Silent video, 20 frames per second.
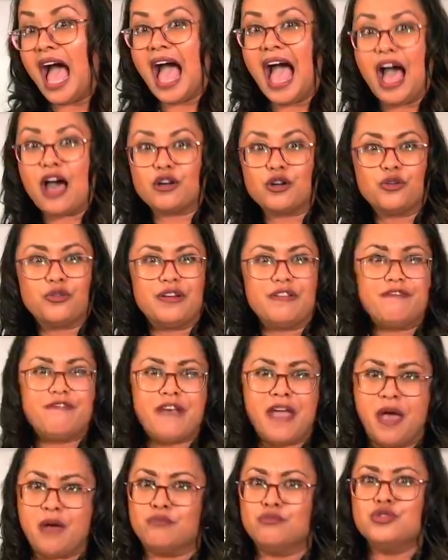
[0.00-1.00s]
how to
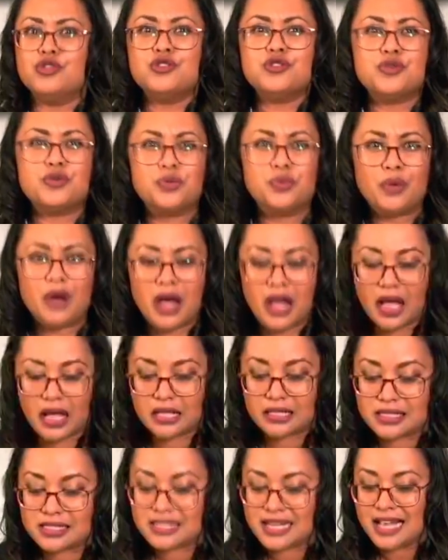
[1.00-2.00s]
revamp new
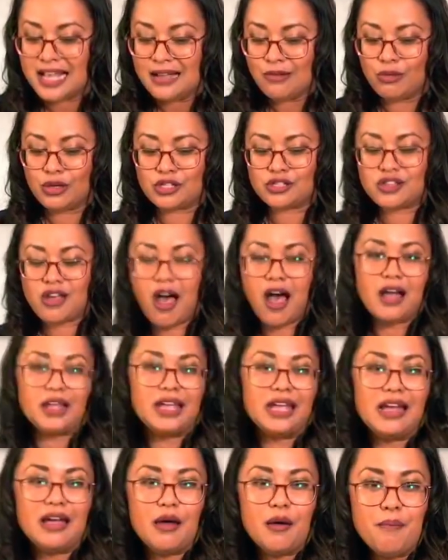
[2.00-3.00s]
ones. We're
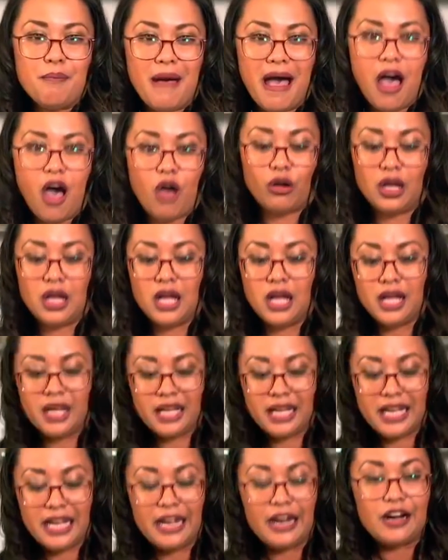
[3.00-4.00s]
talking about
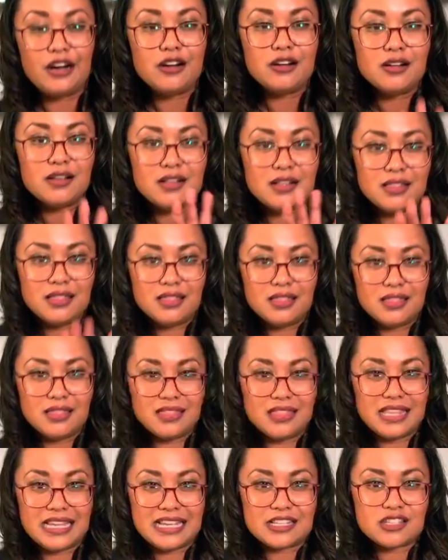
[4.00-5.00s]
here
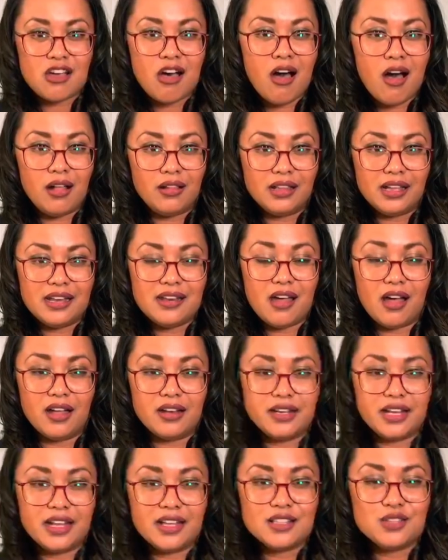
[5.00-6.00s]
these Holland
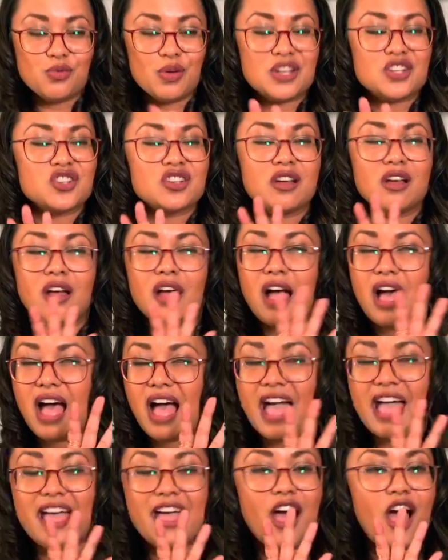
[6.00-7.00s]
onions, which
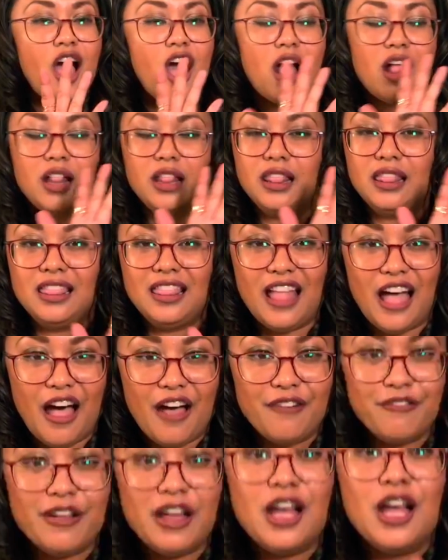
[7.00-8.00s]
I
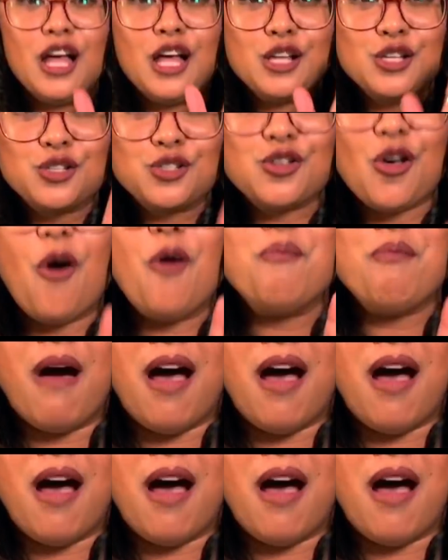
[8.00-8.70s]
love so